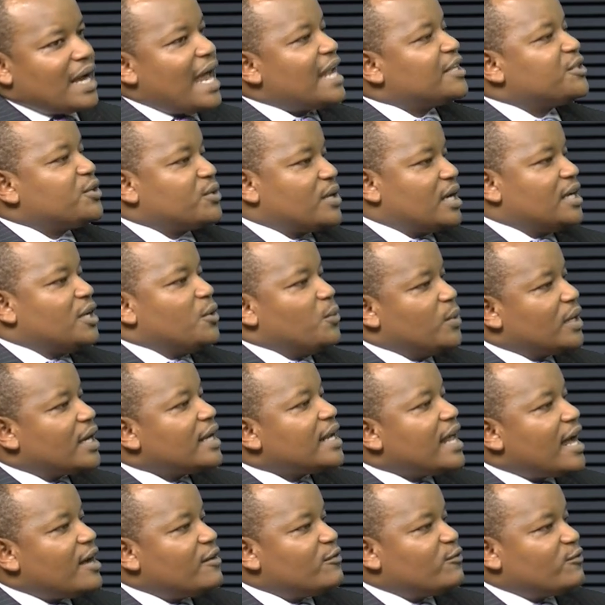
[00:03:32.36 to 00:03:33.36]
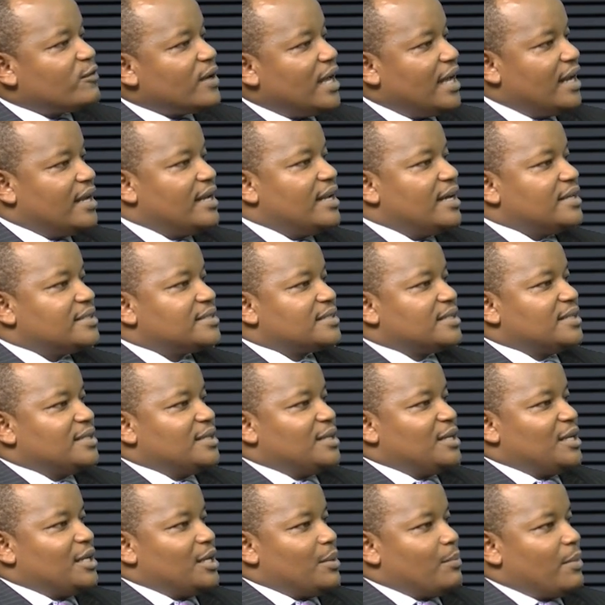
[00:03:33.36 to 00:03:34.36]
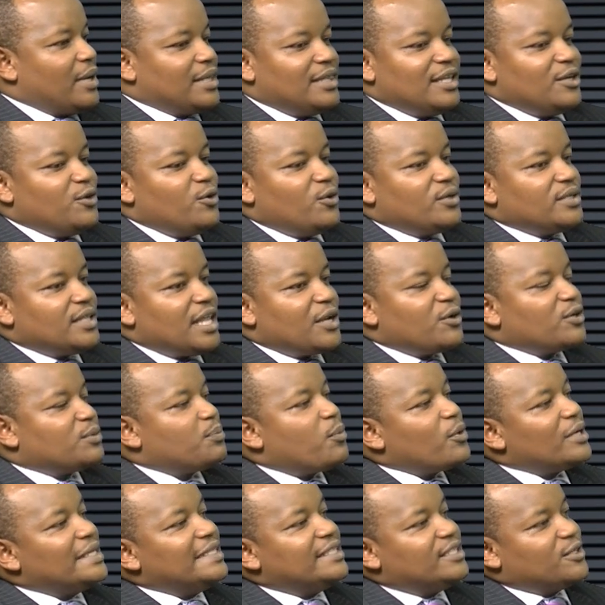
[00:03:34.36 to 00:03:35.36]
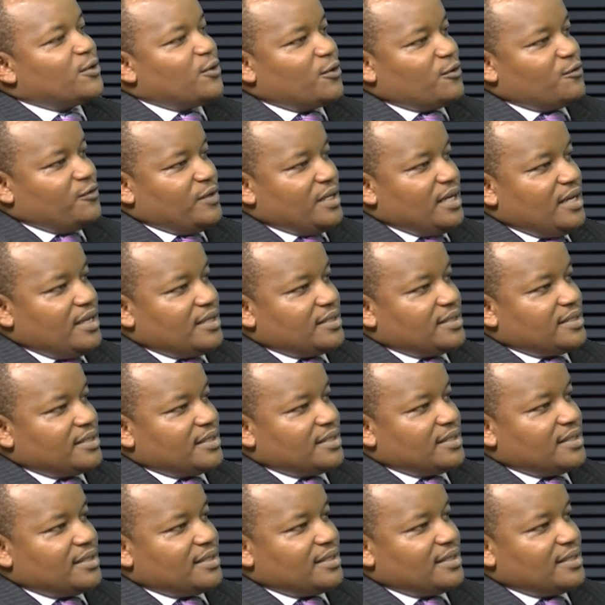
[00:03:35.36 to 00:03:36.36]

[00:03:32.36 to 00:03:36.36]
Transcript: culturally we can have elders, but they're not political figures.